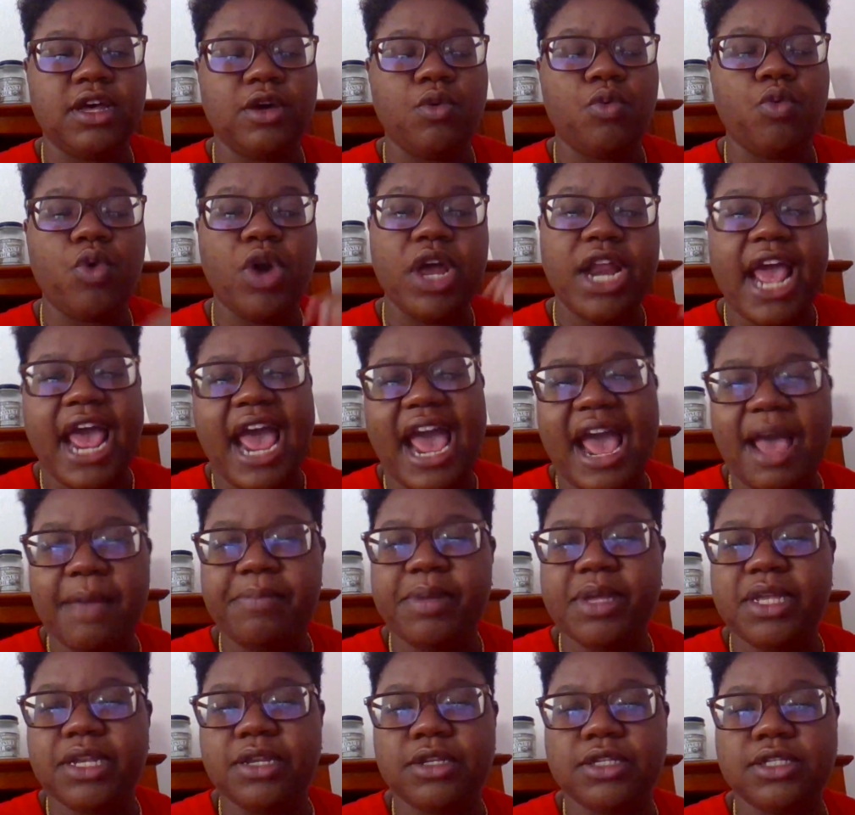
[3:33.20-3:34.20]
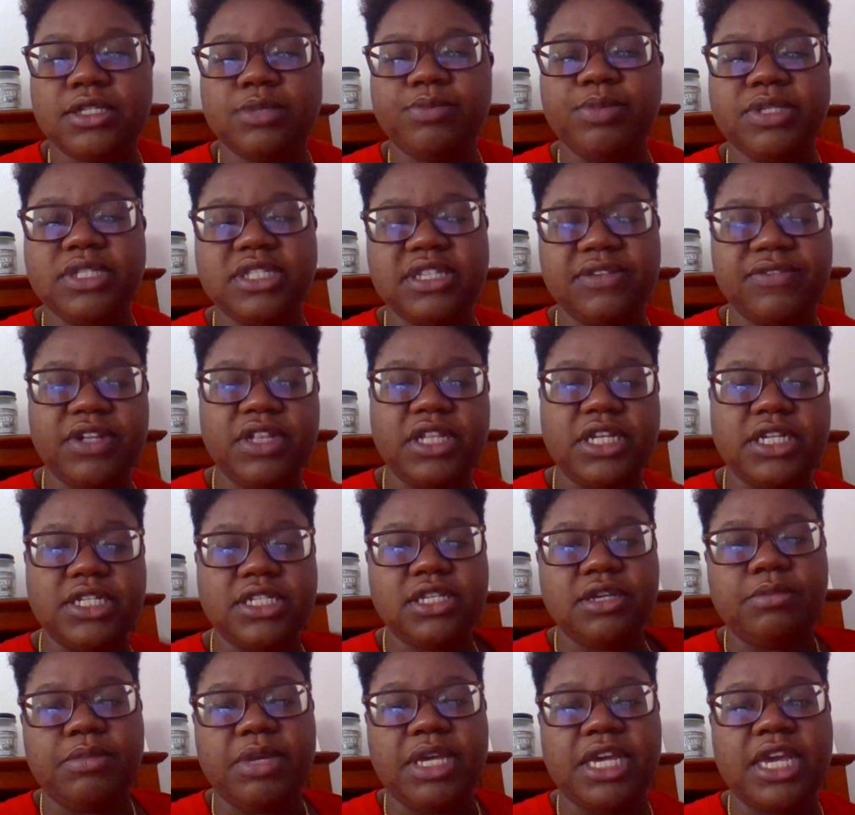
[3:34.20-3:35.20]
what happened specifically
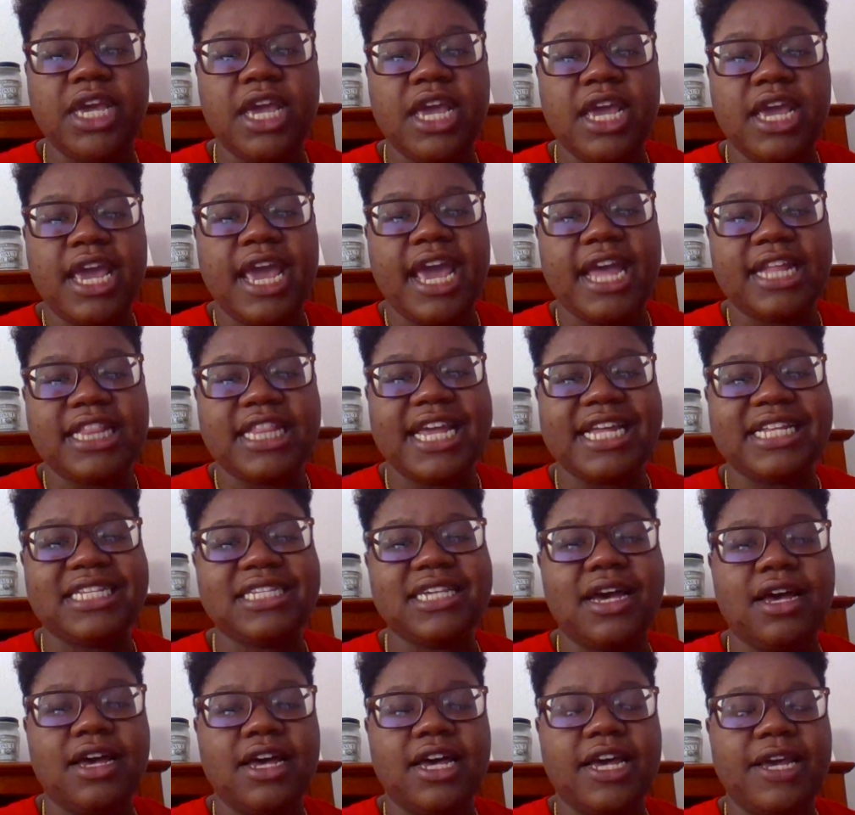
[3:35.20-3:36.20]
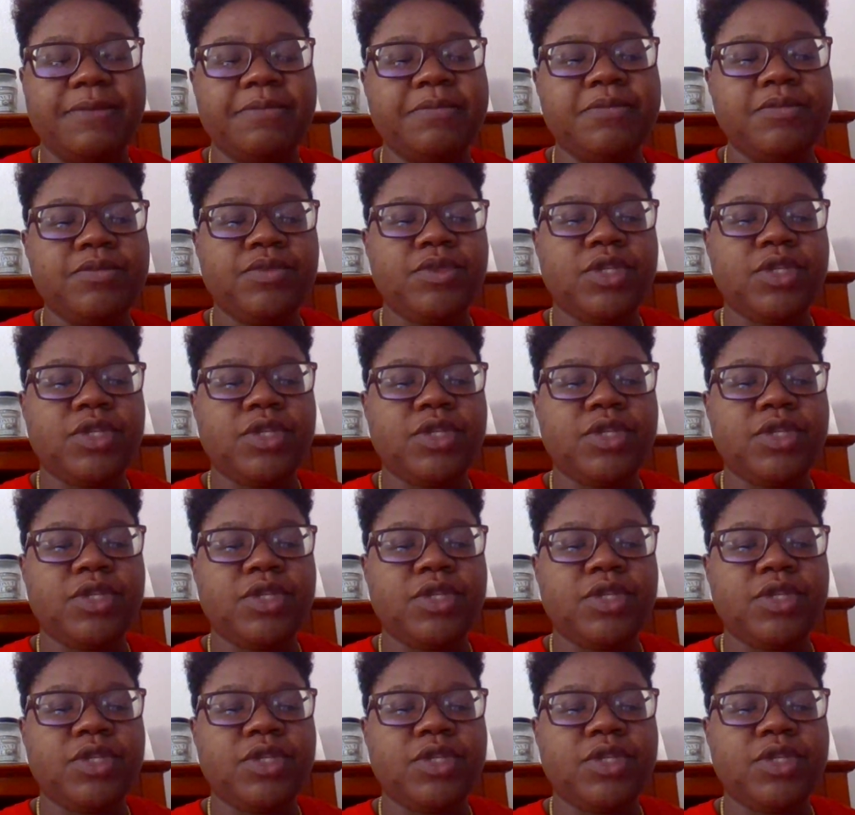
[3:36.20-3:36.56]
to me at that time.